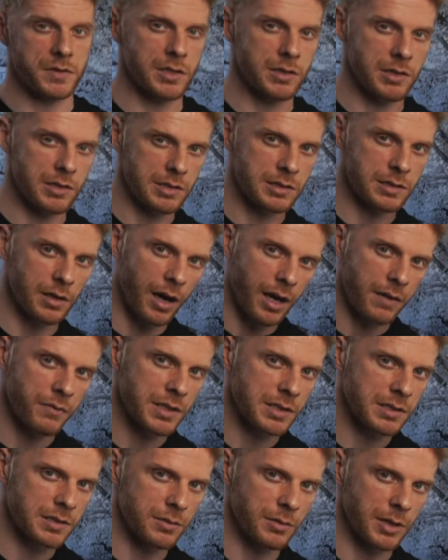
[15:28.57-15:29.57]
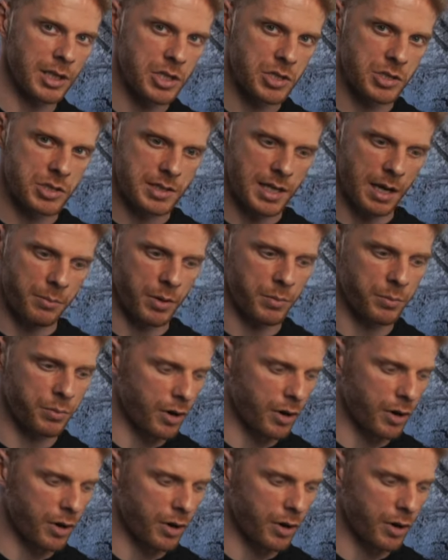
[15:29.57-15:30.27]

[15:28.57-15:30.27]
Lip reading: So you dive into each separate